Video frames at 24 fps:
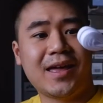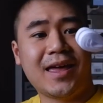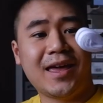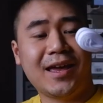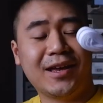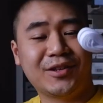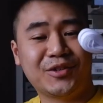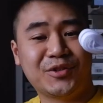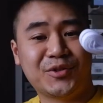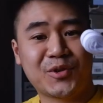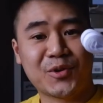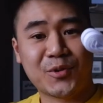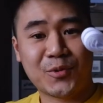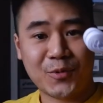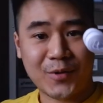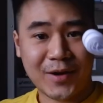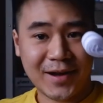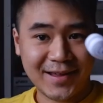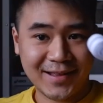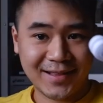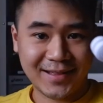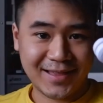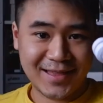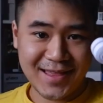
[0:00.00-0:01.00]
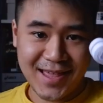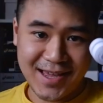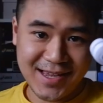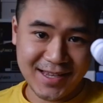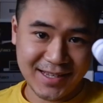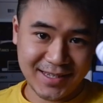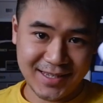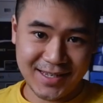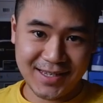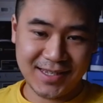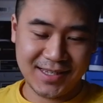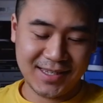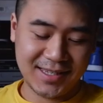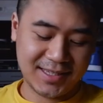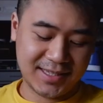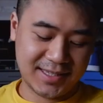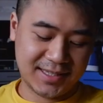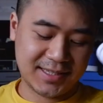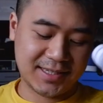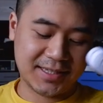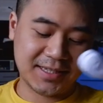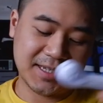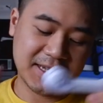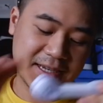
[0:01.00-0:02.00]
extra white
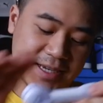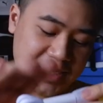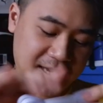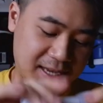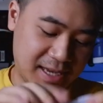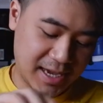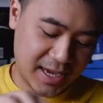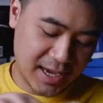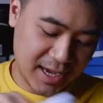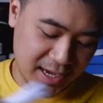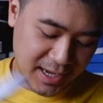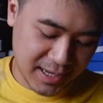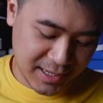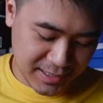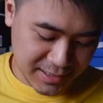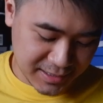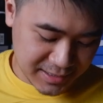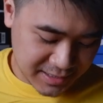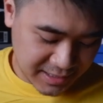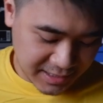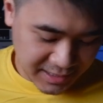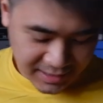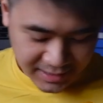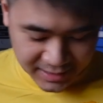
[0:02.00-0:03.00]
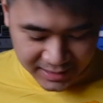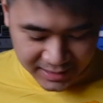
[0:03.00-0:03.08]
laces. And